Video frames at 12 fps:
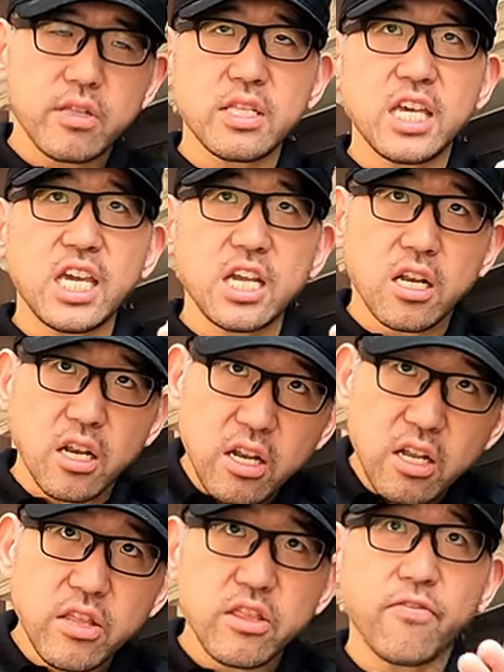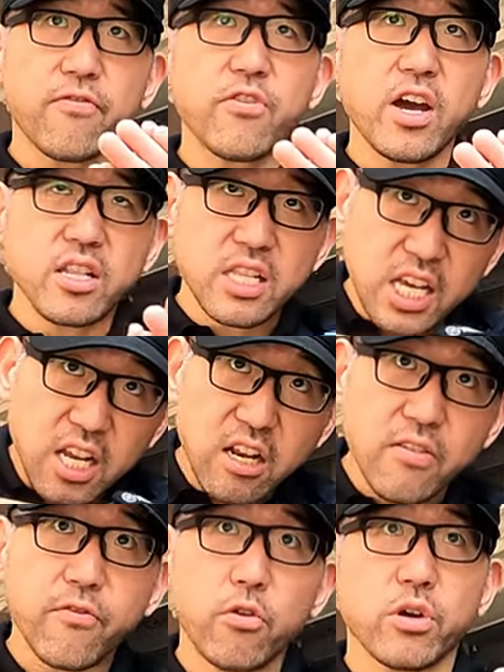lean, the front
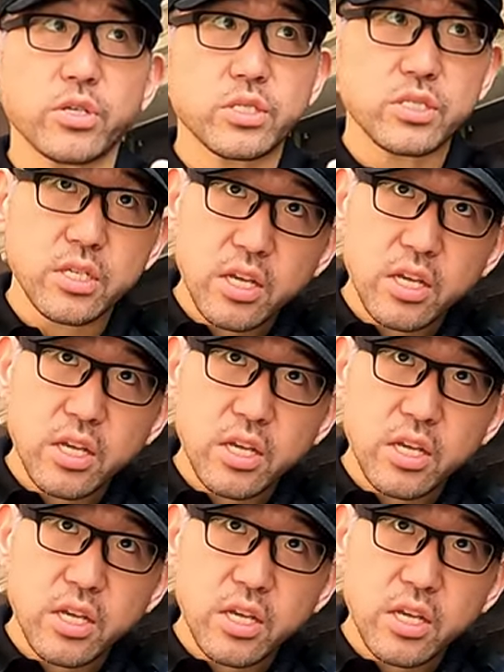lean force.